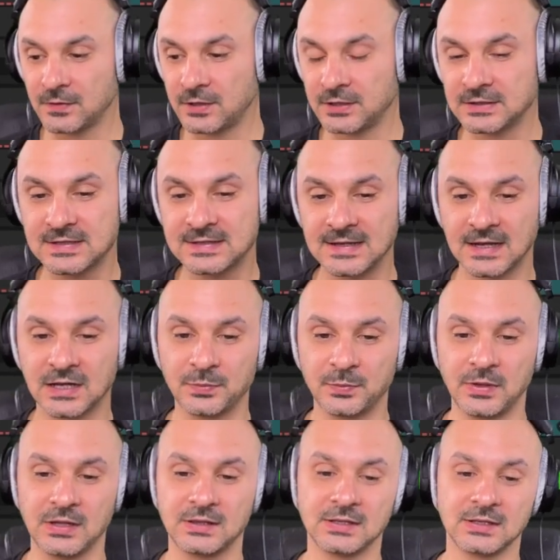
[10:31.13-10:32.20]
the second
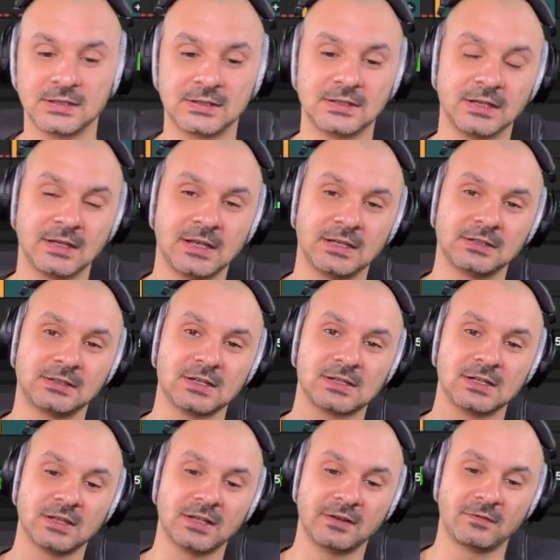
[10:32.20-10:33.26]
method. Again, there's
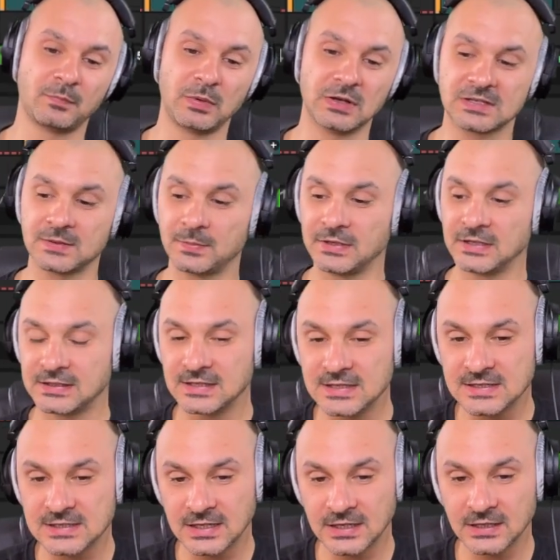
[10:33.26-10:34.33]
a lot of
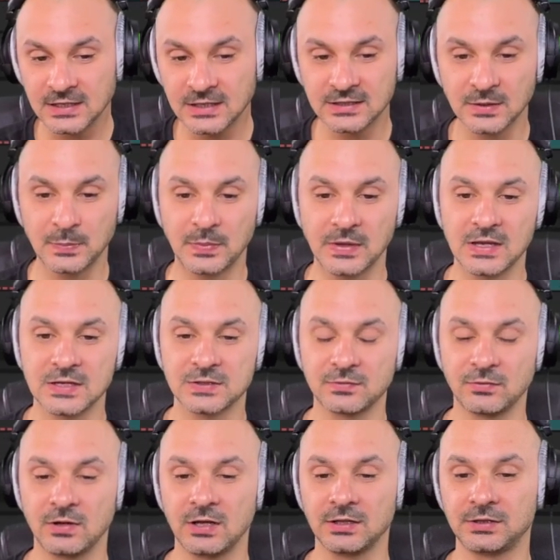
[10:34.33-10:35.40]
possibilities here, depends
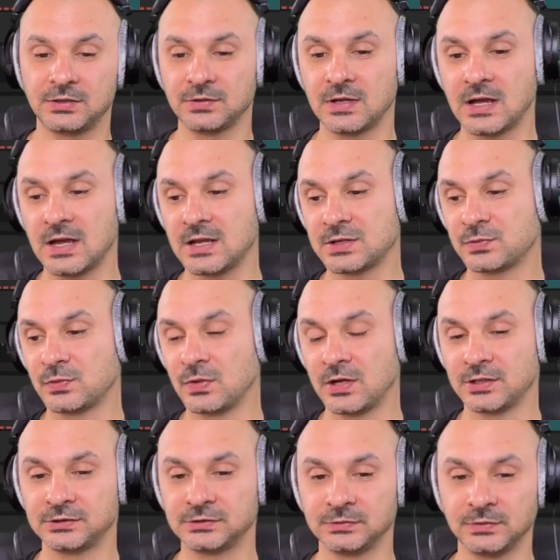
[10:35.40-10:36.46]
what you guys
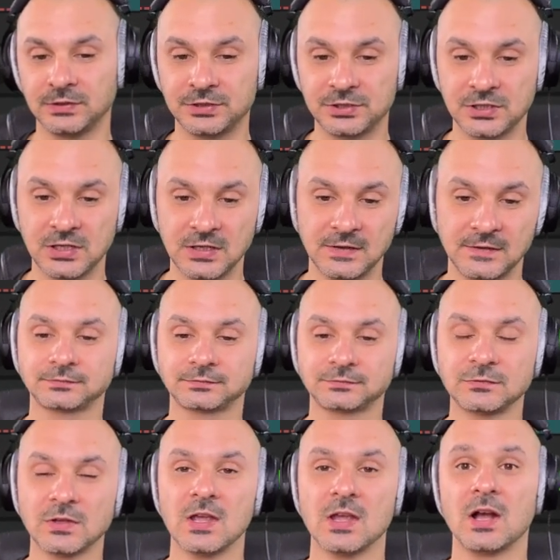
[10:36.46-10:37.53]
want to achieve.
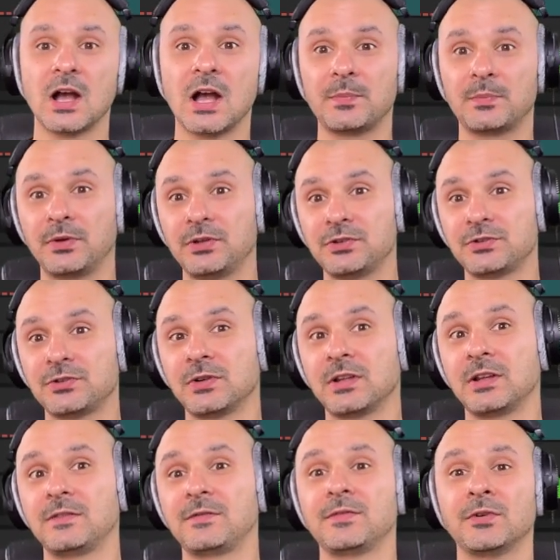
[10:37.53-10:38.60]
I'm pretty sure
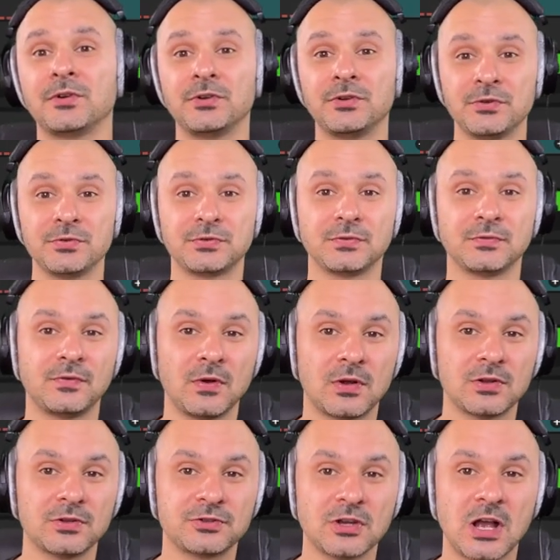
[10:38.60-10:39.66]
that if you're new to
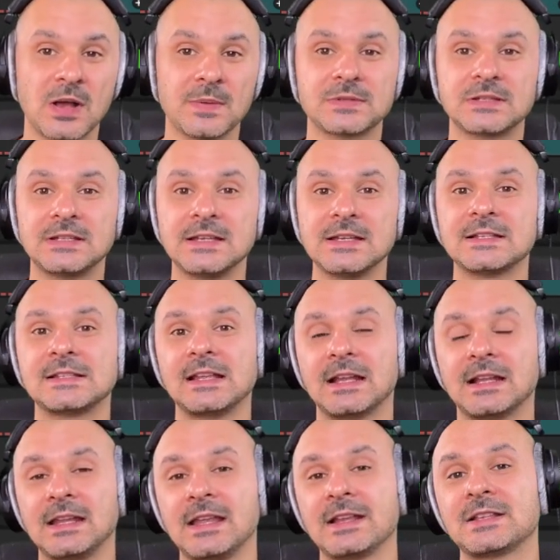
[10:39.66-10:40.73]
vocal chops, these
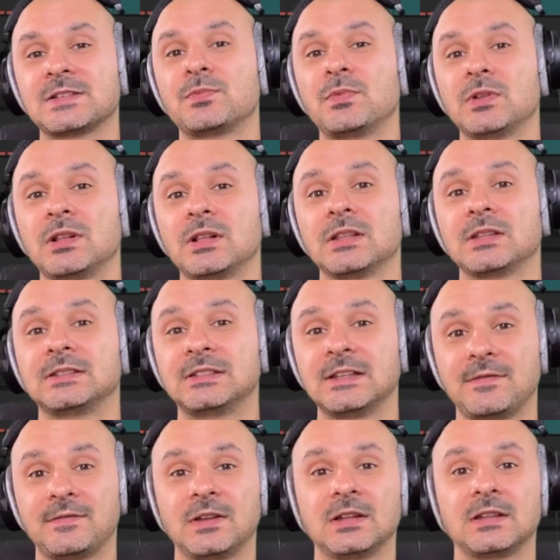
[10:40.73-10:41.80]
techniques will
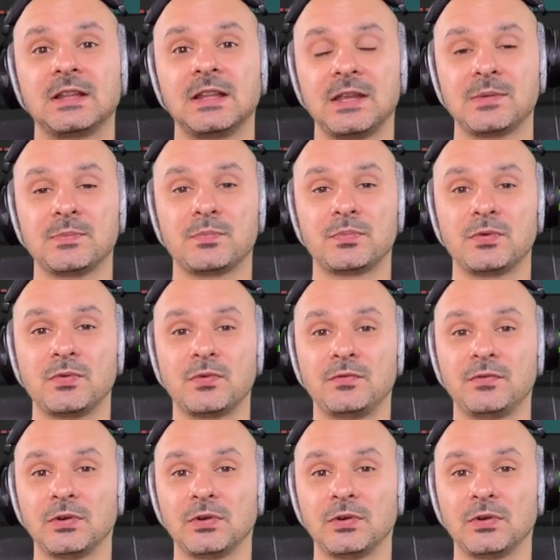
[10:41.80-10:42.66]
definitely improve your